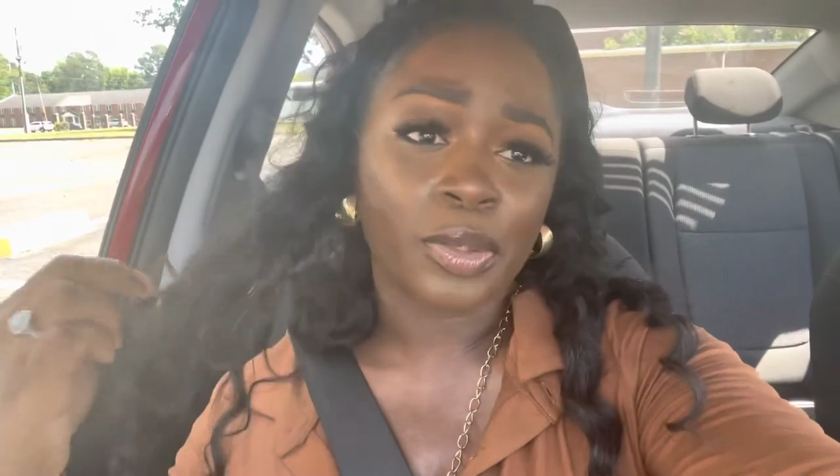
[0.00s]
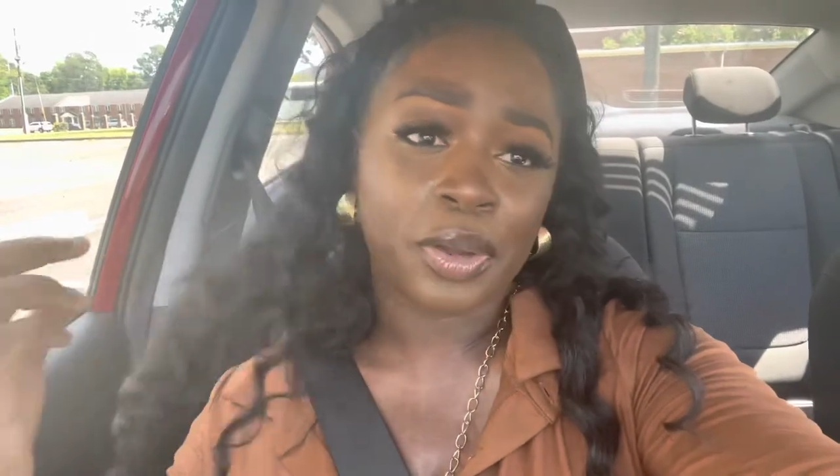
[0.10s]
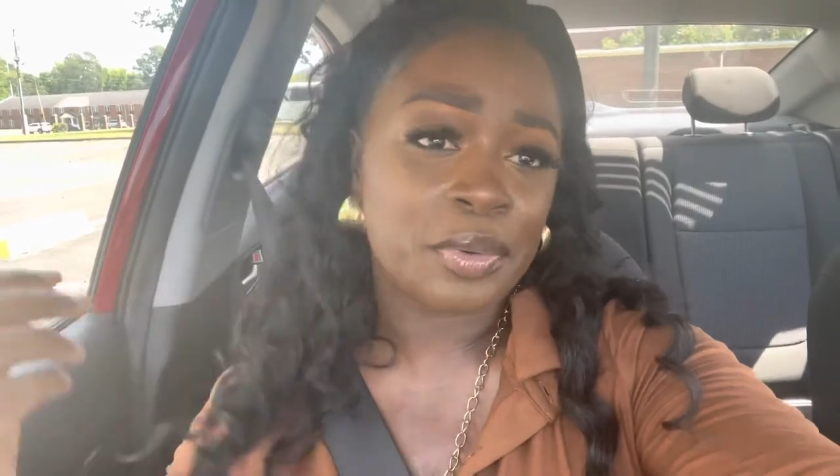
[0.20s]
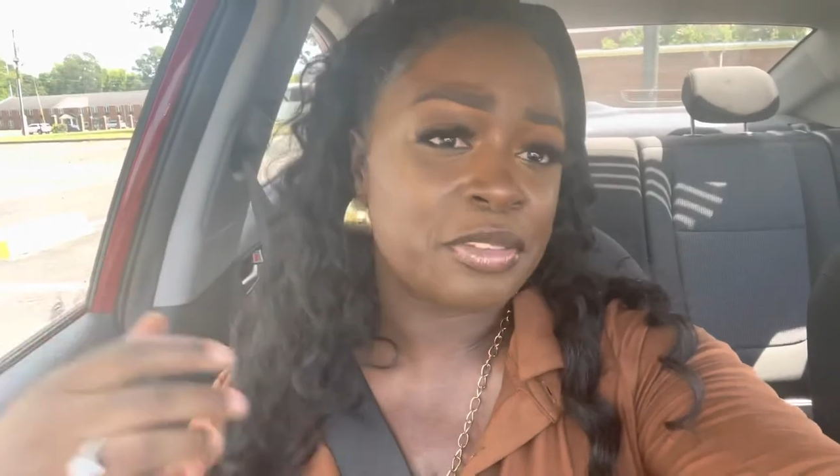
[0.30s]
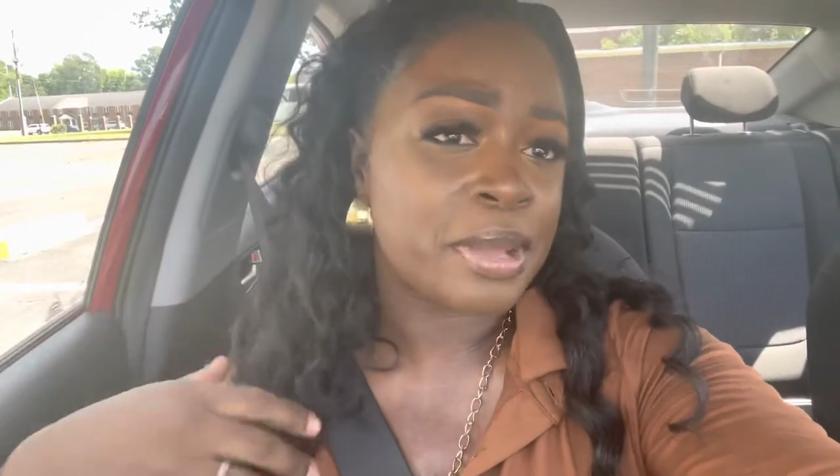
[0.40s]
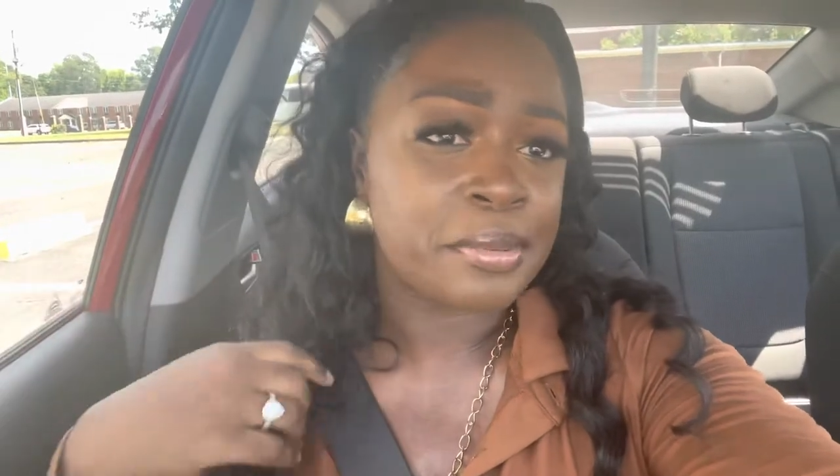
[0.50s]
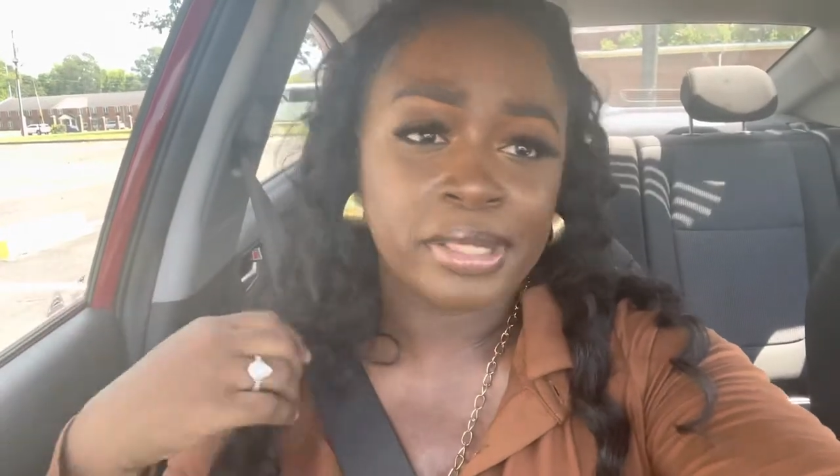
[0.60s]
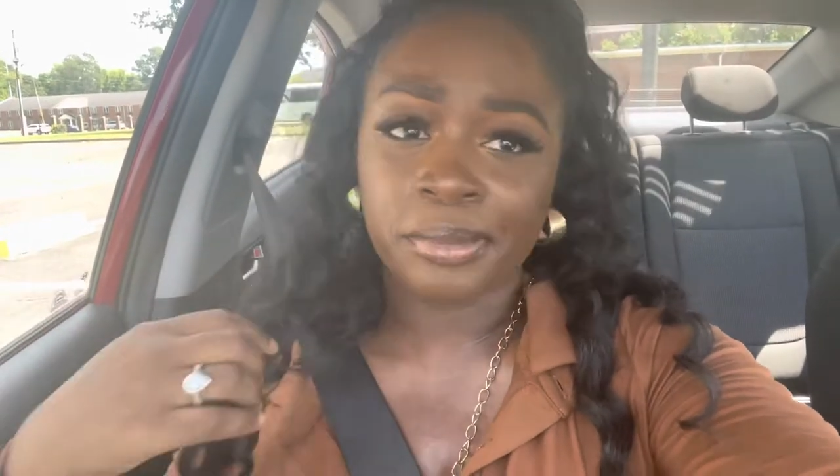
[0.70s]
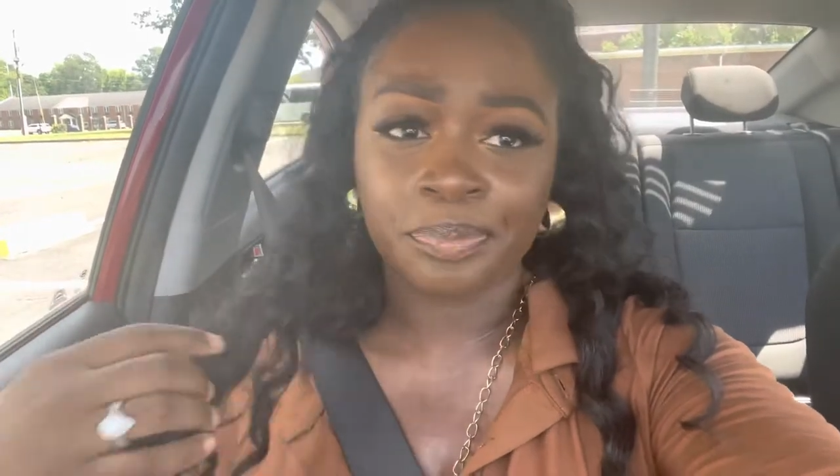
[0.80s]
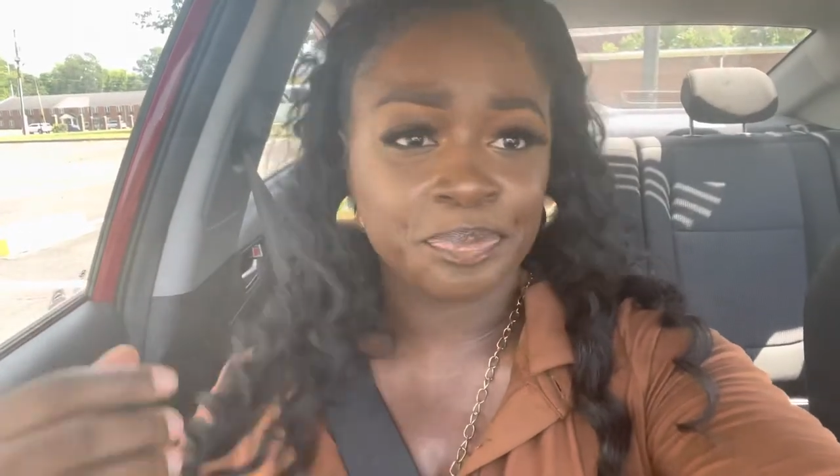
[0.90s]
Quick weave,
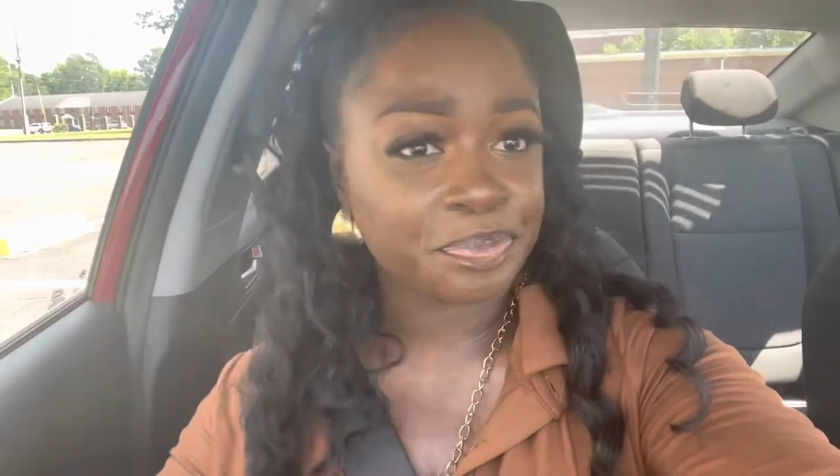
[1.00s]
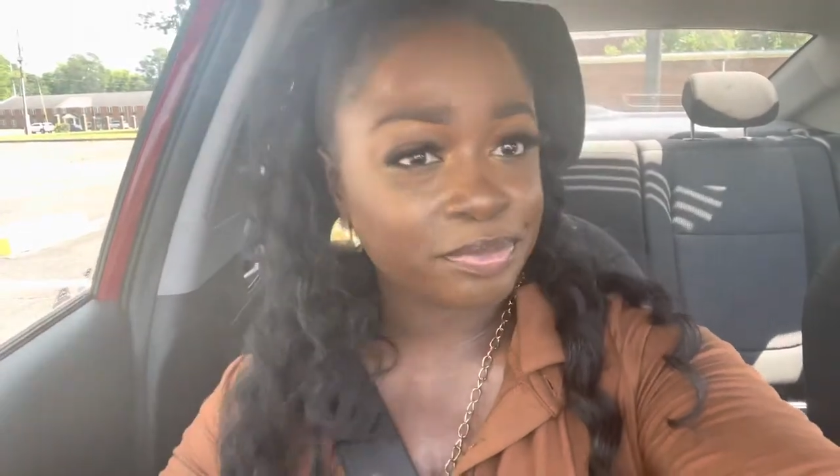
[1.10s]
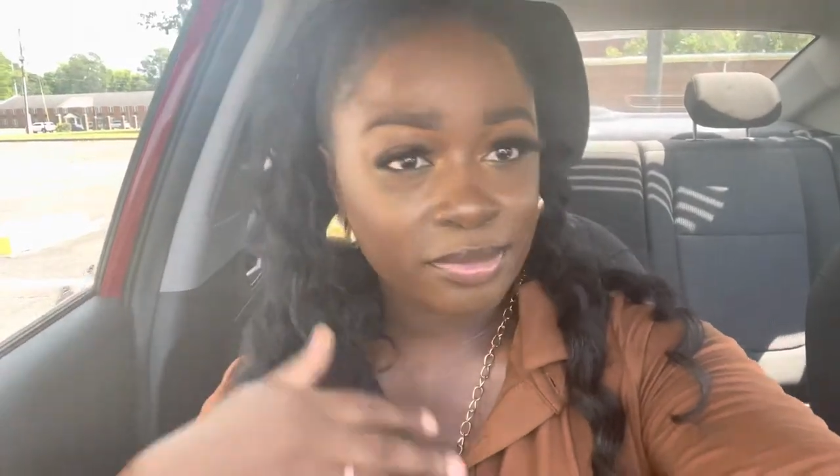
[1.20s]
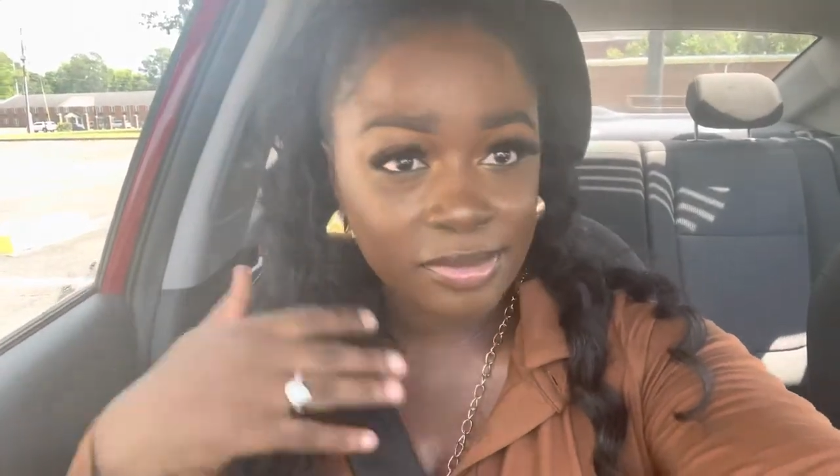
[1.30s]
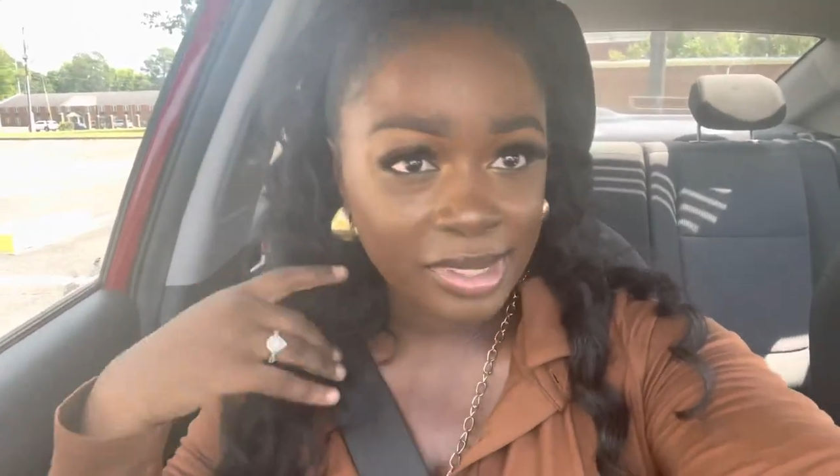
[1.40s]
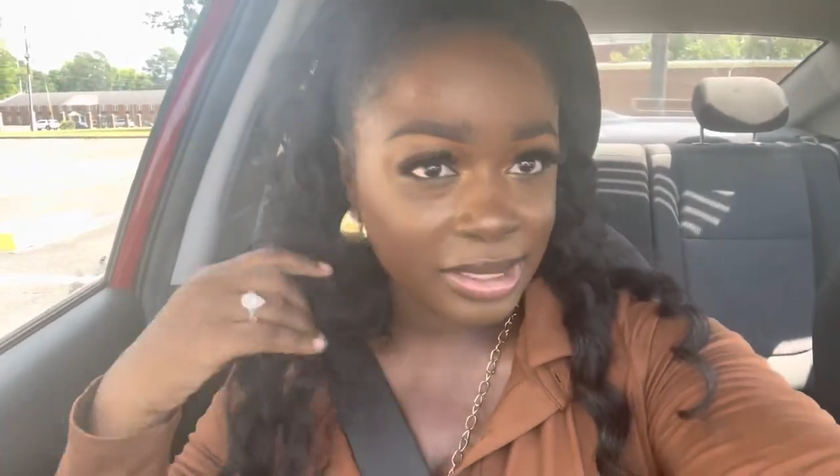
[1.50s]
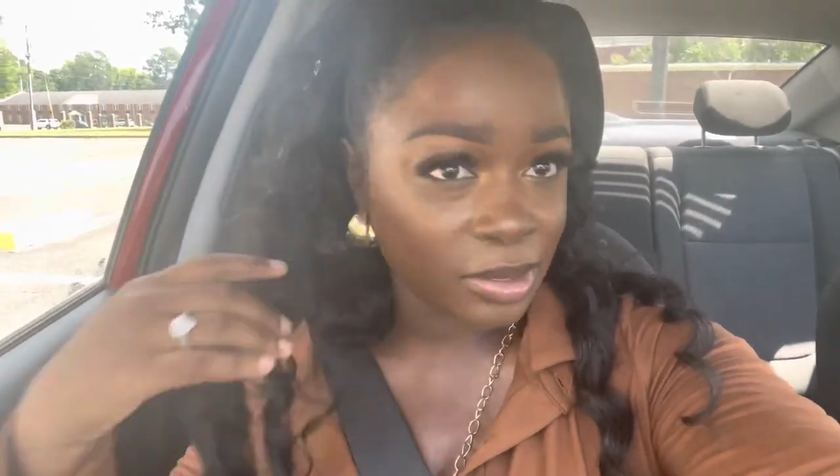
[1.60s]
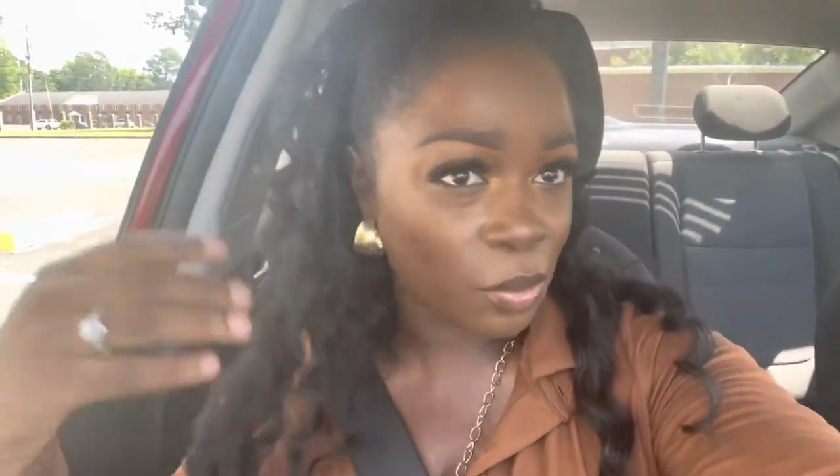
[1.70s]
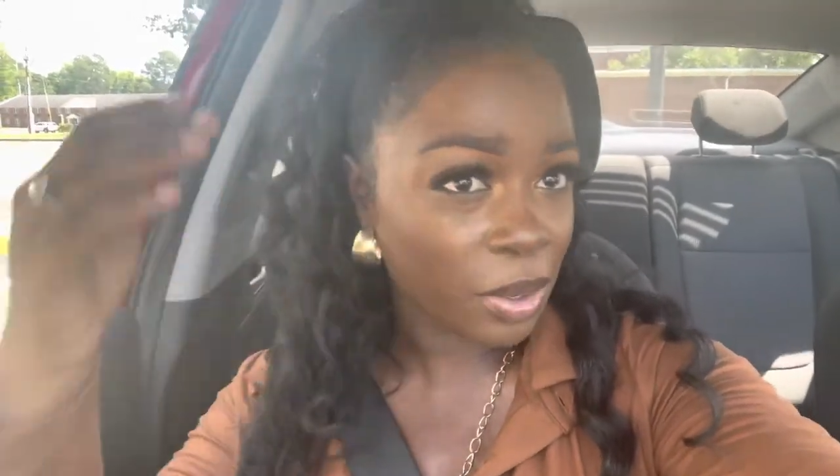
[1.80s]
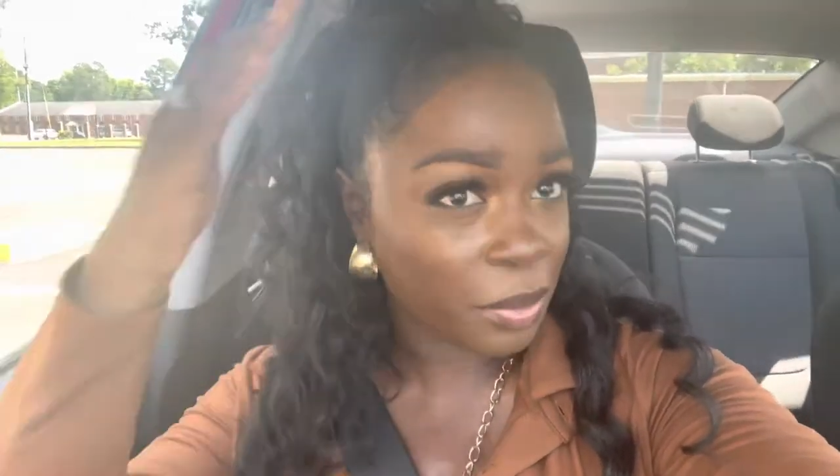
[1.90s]
baby.
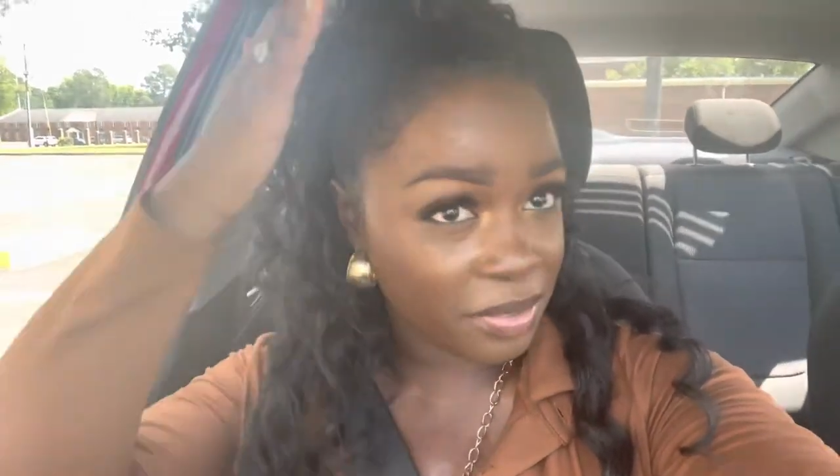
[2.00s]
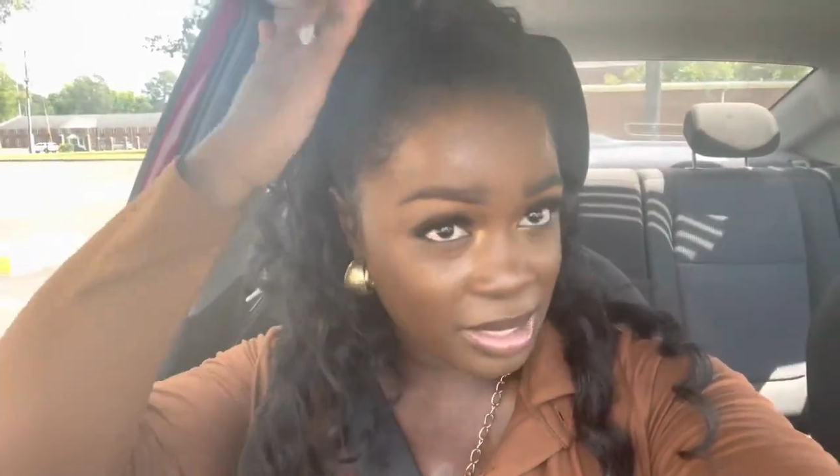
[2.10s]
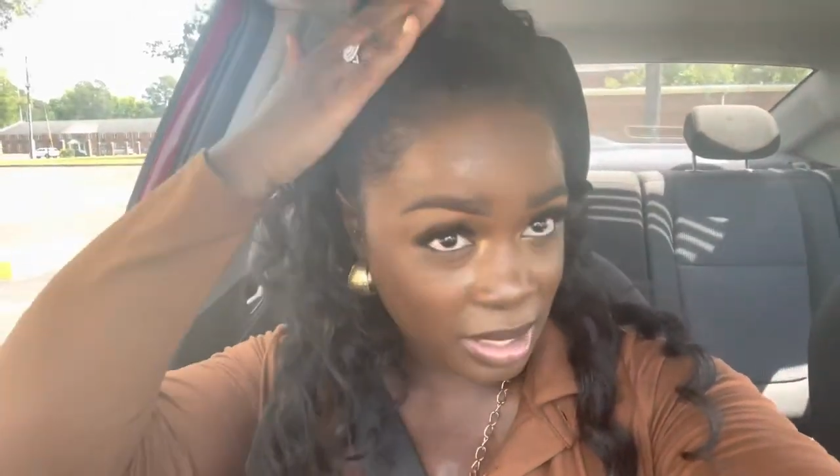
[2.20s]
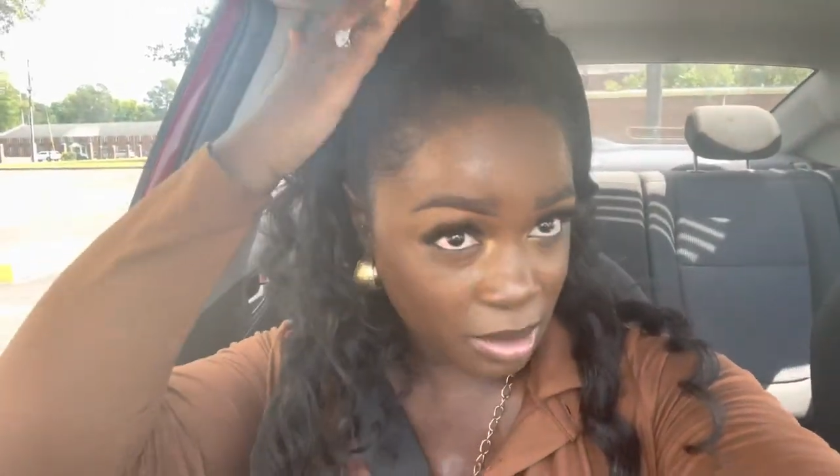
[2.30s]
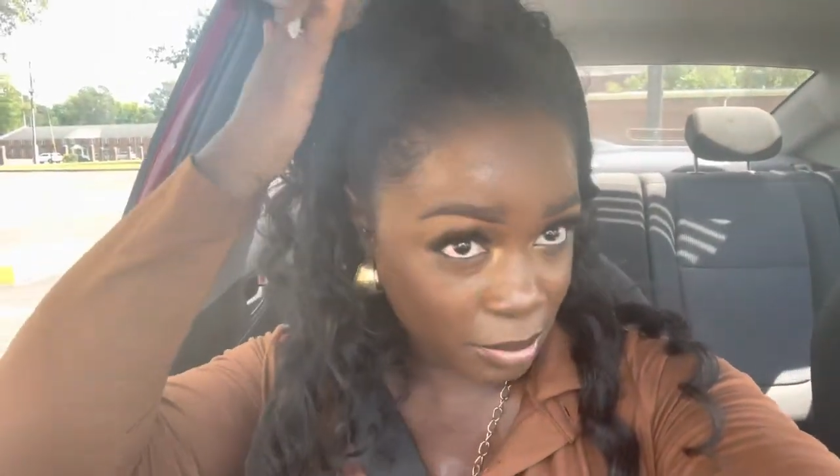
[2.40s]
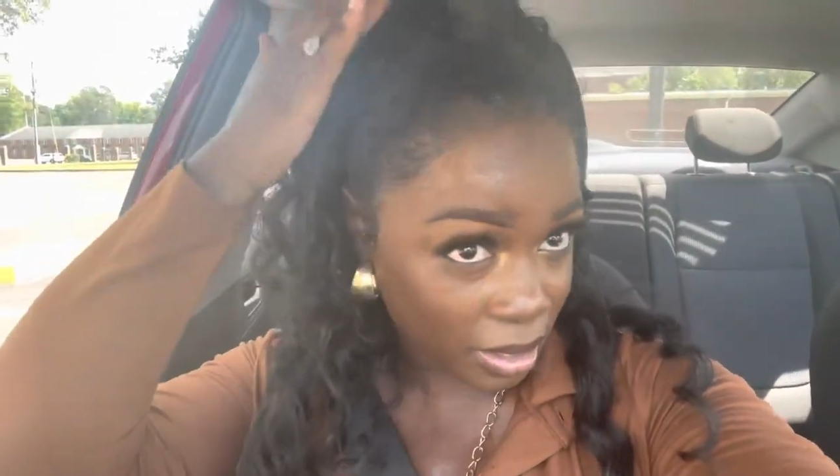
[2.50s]
Quick weave is nothing but a